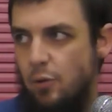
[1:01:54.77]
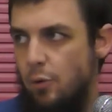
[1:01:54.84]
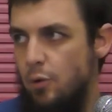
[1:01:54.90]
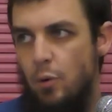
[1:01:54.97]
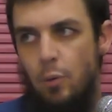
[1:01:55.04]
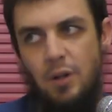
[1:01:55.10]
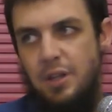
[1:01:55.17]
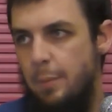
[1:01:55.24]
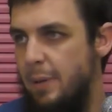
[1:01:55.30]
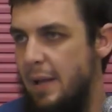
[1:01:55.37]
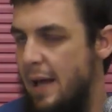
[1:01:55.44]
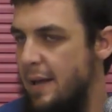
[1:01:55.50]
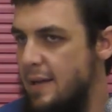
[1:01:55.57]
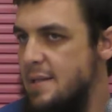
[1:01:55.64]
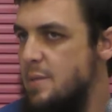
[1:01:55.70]
I don't know what the
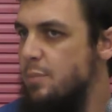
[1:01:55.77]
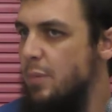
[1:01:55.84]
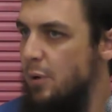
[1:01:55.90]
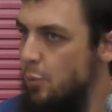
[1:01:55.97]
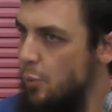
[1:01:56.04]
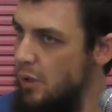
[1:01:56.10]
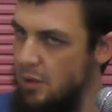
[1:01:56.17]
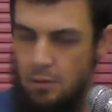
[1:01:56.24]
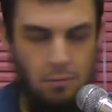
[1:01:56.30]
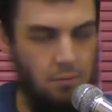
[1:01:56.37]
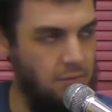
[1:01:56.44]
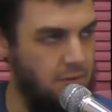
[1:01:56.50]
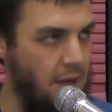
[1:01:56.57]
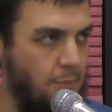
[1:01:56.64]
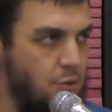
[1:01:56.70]
plan is, but
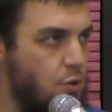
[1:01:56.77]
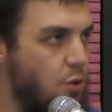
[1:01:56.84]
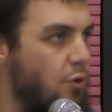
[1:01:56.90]
I'm